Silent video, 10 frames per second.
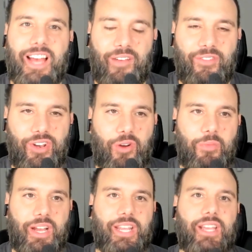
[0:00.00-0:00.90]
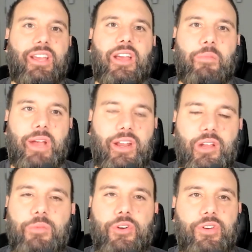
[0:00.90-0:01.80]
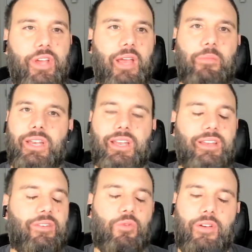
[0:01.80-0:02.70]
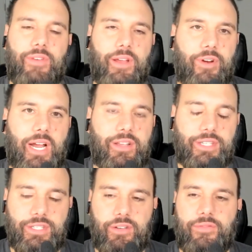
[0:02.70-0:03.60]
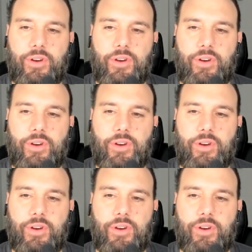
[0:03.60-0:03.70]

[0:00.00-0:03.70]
I have no money. My income's okay, but qualifying for a house is still